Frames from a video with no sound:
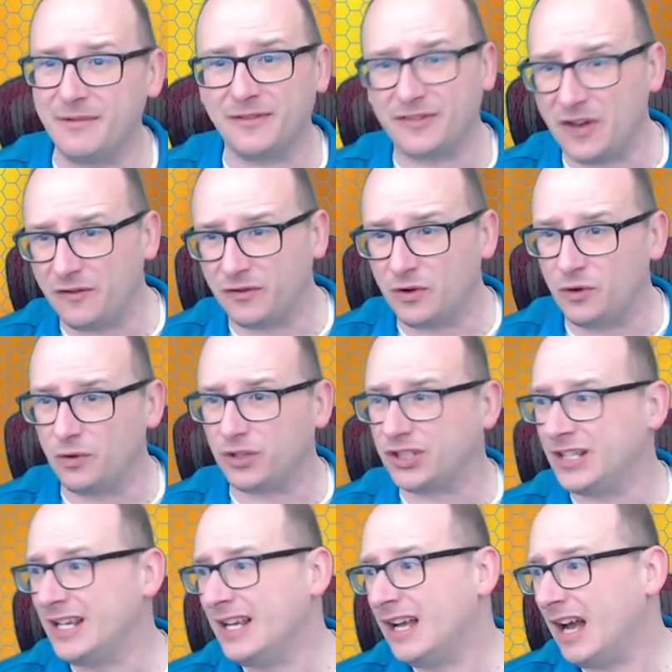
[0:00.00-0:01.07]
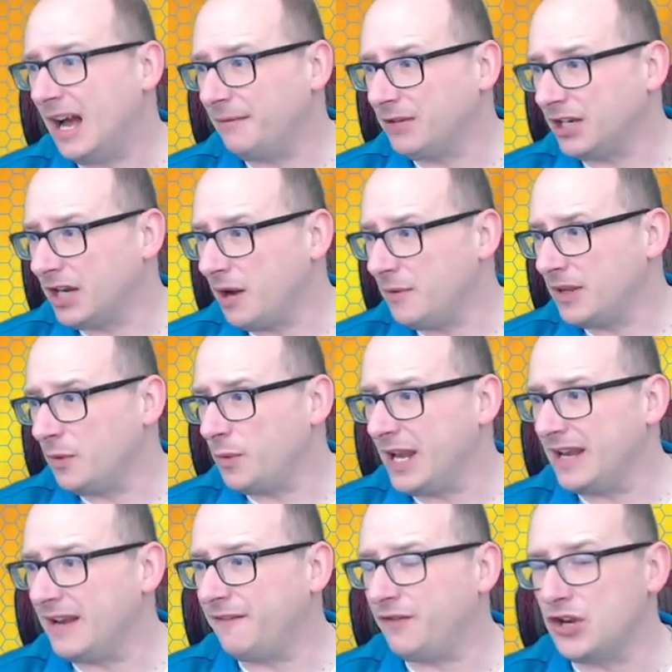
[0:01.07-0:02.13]
Of course, I'm going to go with a
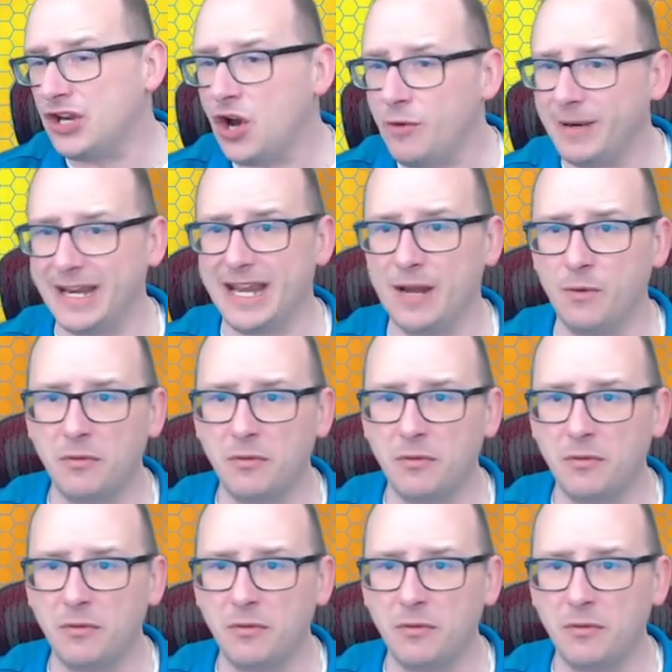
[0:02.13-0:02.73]
win for nobody here.